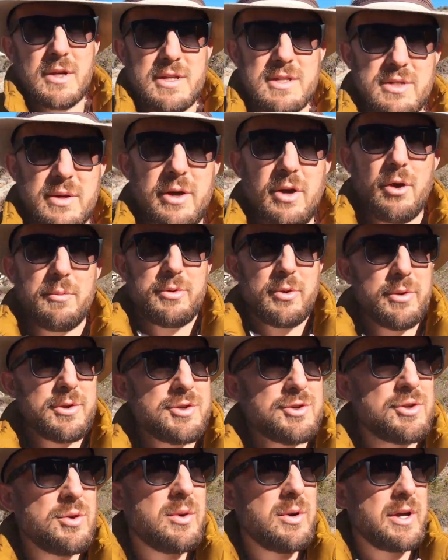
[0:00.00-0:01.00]
So I hope you
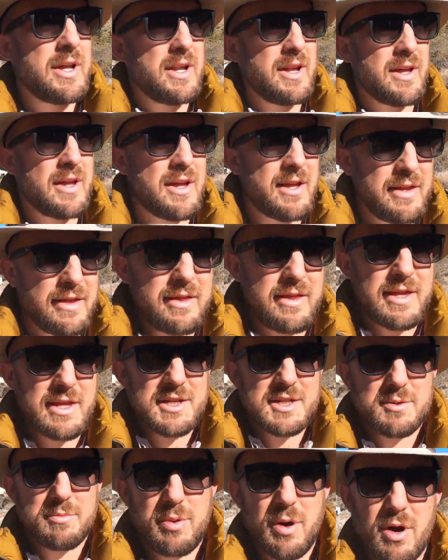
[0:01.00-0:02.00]
enjoyed
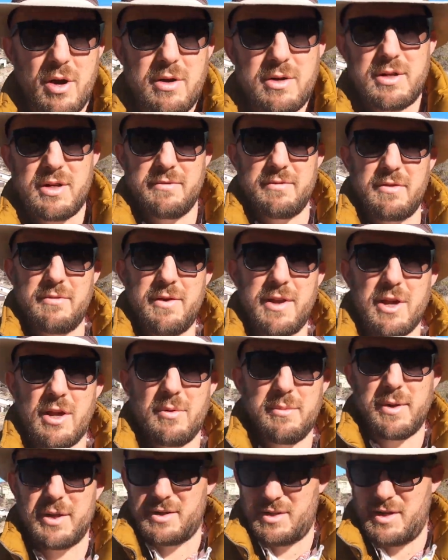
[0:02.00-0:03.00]
this part of the video,
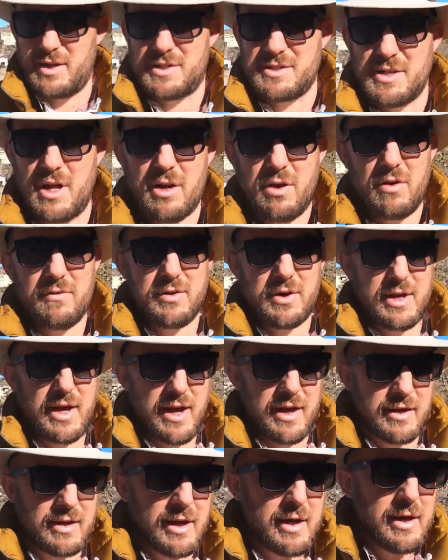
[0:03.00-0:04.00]
but it's not over
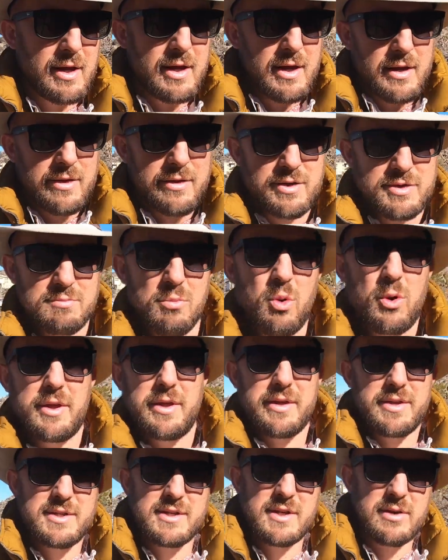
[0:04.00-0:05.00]
yet. There's more to
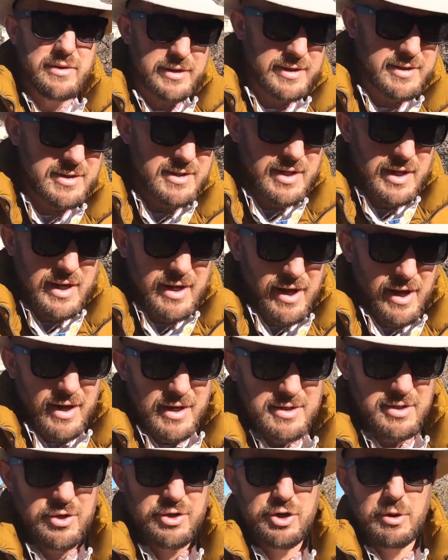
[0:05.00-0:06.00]
this series.
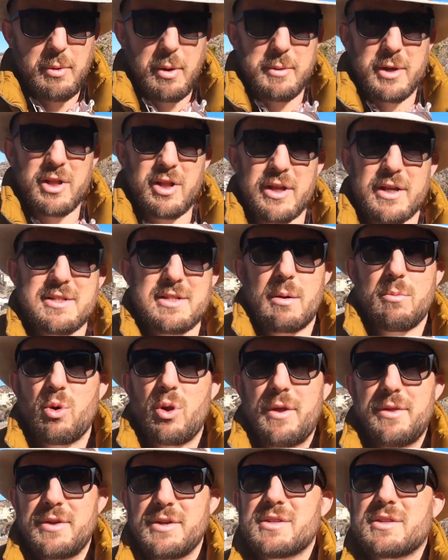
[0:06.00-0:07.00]
So you should be able to click somewhere
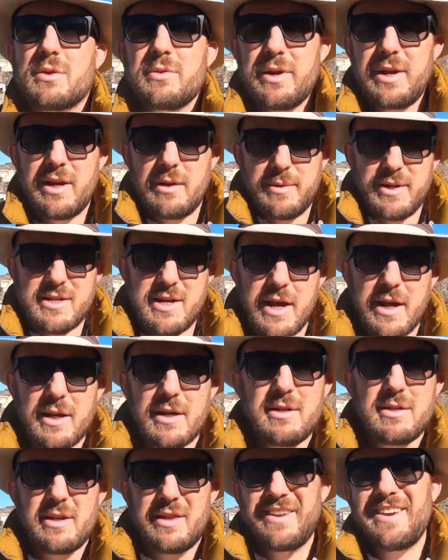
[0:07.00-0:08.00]
on this screen to be
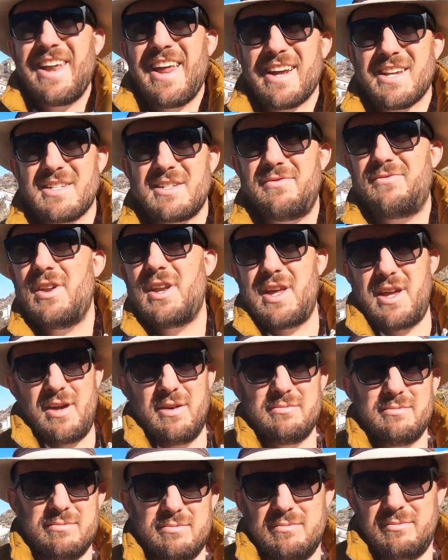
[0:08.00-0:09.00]
taken to the next video.
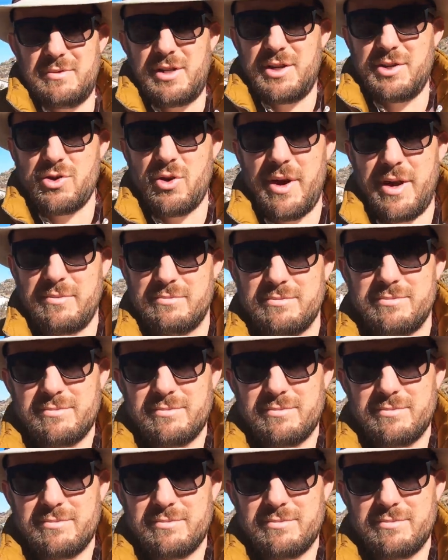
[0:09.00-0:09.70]
Enjoy!